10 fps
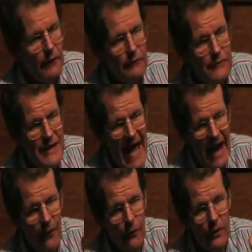health
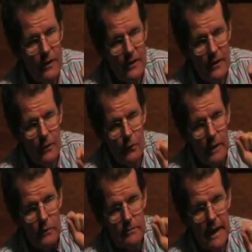now.
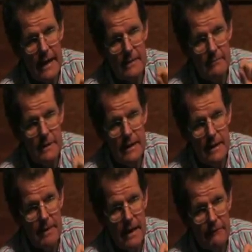We would gain
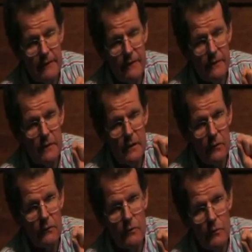immediate benefits, and a
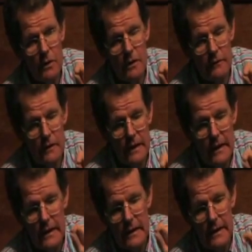lot of the work that
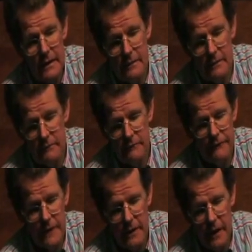Ian and
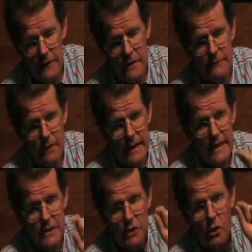Phil and others have done
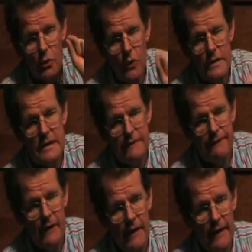is to
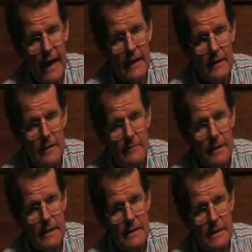quantify that,
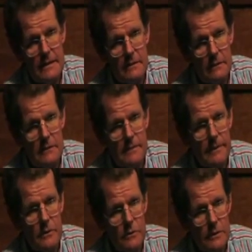because it's got to
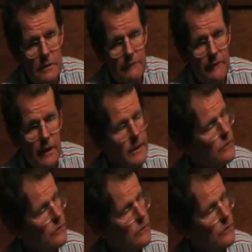be quantified